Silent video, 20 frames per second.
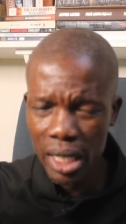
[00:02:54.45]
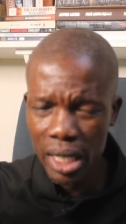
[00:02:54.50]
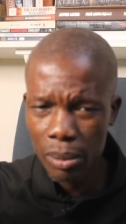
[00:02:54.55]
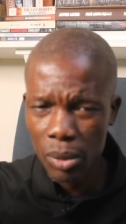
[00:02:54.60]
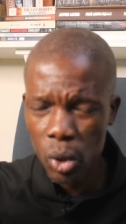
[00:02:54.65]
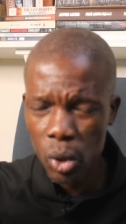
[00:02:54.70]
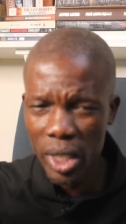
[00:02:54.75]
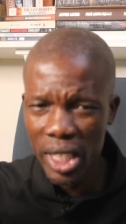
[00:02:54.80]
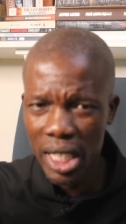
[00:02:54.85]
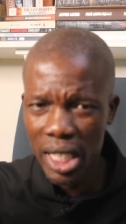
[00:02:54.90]

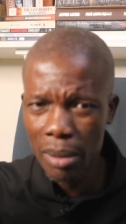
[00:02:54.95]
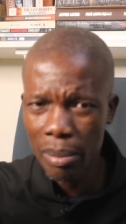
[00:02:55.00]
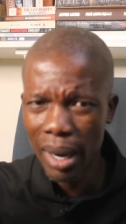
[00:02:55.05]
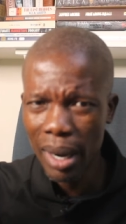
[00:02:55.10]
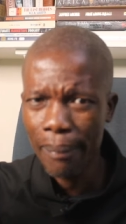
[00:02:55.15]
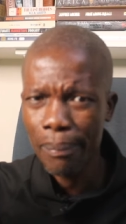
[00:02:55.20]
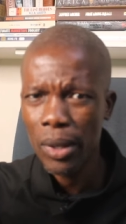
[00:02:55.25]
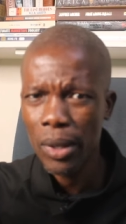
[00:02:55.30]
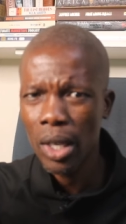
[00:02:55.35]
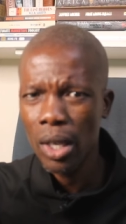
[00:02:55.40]
Jameson
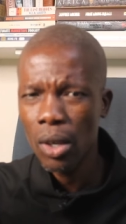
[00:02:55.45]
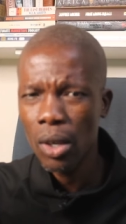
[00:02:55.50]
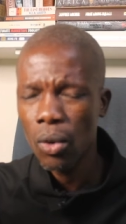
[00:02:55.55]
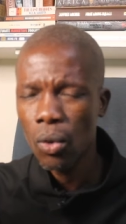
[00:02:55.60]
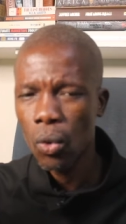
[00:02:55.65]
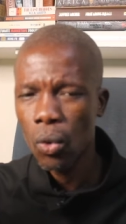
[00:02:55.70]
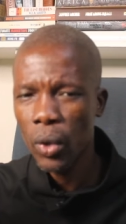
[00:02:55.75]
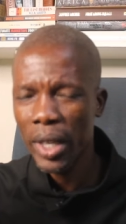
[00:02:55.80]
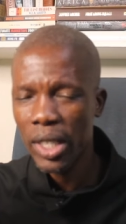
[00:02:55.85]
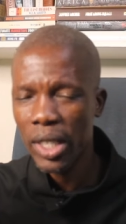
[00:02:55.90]
Timba
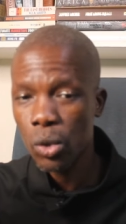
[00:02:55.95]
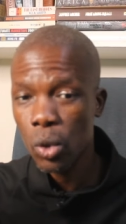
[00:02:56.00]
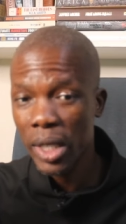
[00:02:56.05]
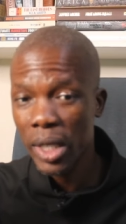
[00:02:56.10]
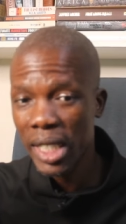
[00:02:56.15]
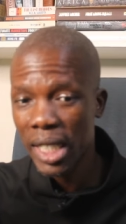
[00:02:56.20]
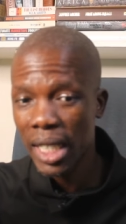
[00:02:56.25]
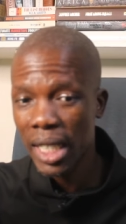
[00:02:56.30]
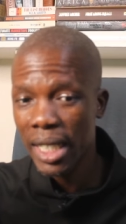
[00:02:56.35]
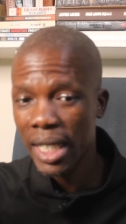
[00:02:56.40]
who has not
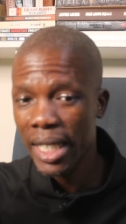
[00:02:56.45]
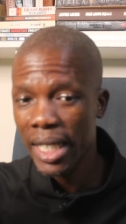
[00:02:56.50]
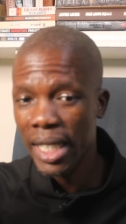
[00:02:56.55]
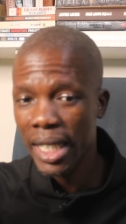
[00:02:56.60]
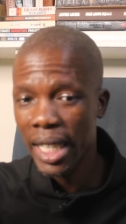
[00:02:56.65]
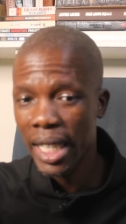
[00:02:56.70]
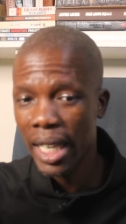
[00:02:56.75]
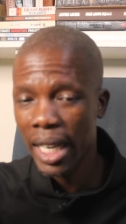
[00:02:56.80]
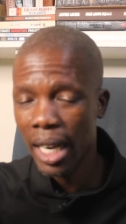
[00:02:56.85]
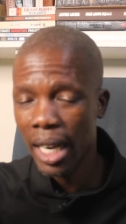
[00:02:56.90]
said
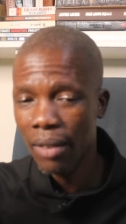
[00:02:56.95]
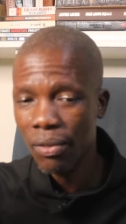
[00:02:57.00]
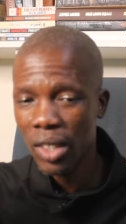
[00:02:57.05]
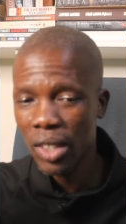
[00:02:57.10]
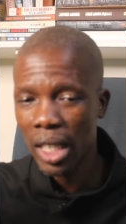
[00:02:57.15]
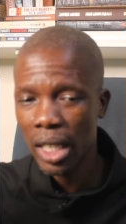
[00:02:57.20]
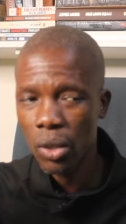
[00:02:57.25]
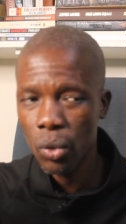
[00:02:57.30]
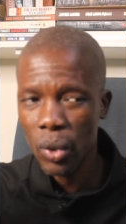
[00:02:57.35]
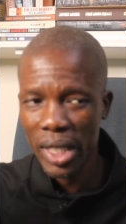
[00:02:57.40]
anything
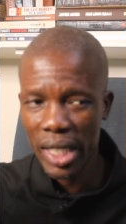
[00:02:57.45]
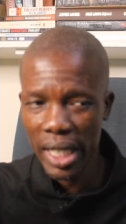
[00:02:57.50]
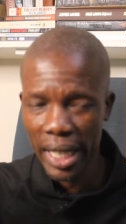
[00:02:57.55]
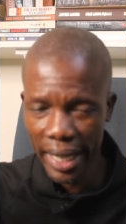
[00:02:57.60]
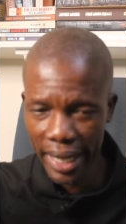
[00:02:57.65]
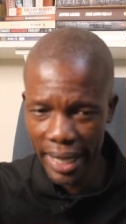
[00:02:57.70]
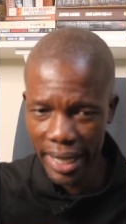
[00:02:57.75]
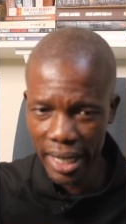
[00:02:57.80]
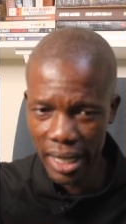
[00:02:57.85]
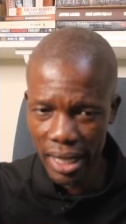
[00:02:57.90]
after he was
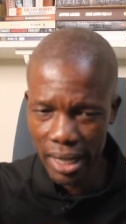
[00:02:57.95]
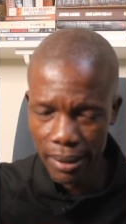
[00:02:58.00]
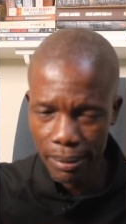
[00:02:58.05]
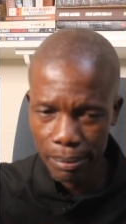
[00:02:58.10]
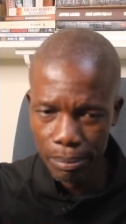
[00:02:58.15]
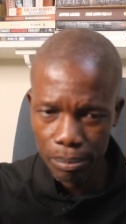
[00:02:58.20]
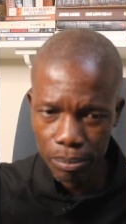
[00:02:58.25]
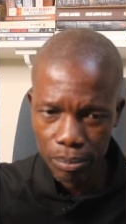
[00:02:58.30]
handed